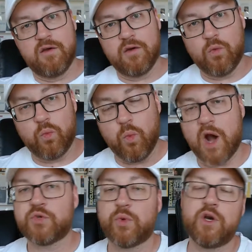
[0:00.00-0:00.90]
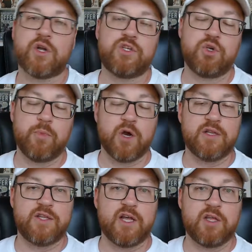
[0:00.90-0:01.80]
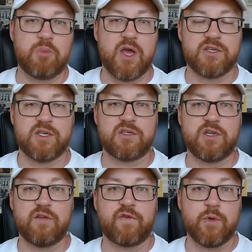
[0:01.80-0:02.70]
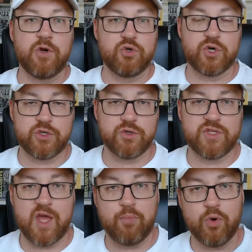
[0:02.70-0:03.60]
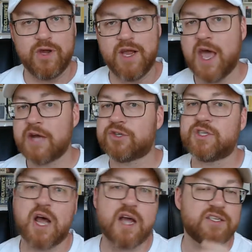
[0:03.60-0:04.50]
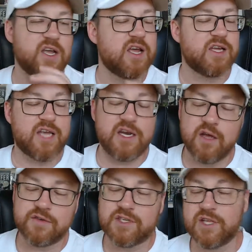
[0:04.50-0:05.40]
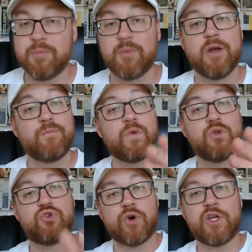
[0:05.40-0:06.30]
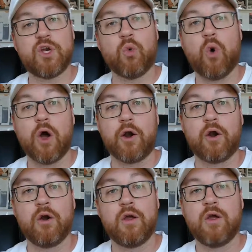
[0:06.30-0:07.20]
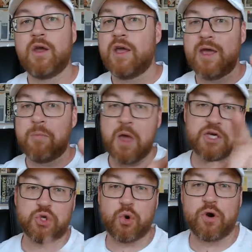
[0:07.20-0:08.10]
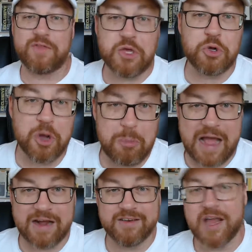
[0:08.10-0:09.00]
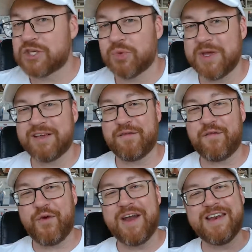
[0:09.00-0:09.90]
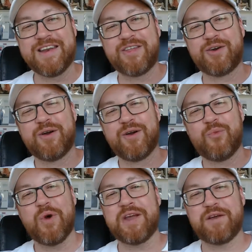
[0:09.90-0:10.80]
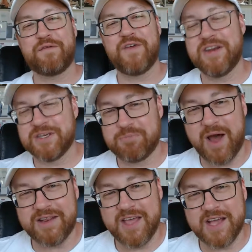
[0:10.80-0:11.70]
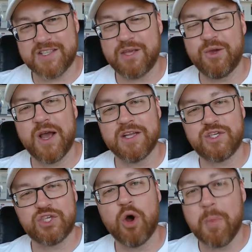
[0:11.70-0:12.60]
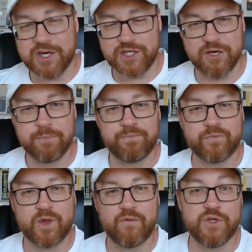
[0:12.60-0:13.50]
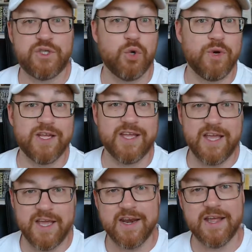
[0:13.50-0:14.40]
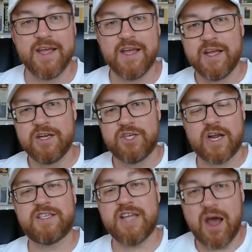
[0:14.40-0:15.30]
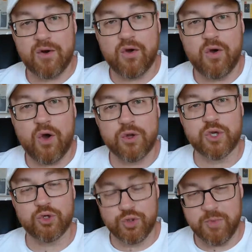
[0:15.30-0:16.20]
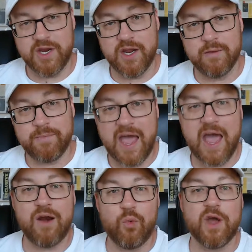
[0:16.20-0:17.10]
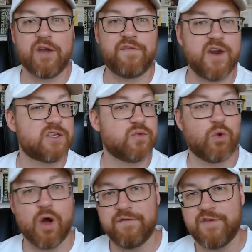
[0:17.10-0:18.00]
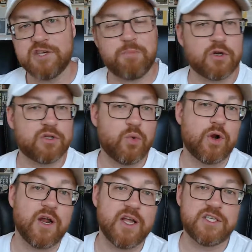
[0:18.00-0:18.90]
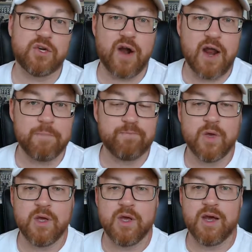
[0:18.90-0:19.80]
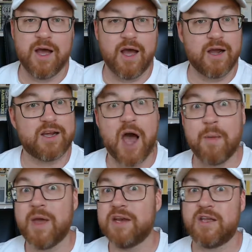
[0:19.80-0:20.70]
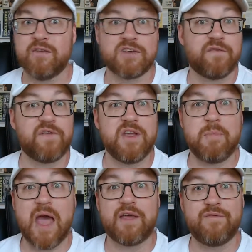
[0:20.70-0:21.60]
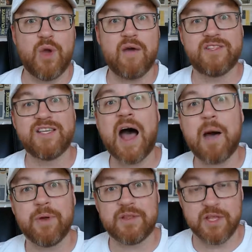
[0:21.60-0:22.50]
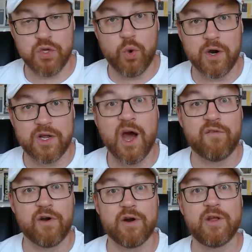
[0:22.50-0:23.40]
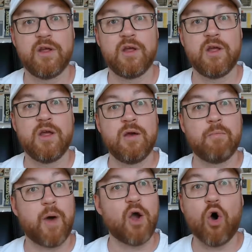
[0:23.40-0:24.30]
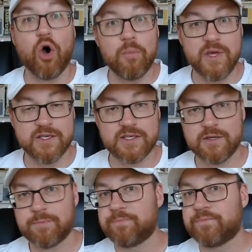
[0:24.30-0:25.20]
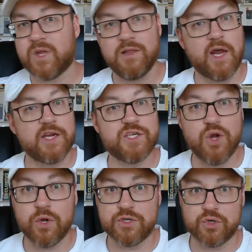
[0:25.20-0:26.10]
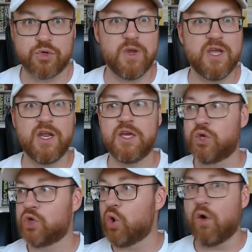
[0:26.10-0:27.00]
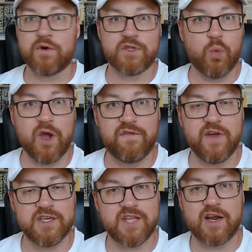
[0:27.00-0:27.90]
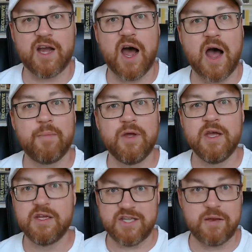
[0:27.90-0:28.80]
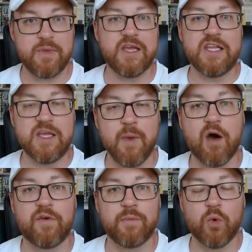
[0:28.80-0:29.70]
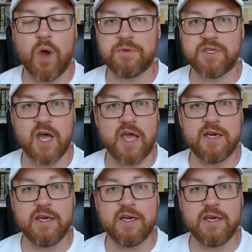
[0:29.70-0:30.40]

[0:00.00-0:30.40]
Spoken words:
Watch what you're consuming on a daily basis from a nutritional standpoint. Exercise, get enough sleep, drink your water, and make sure that you come back next week for another Weik Fitness podcast. Thank you guys so much for tuning in. Check us out on social media at Weik Fitness. We're on Facebook, Twitter, Instagram. Comment, give us some feedback. If you have a topic that you want covered, by all means, let us know on social media. You can go over to weikfitness.com, send me an email from the website.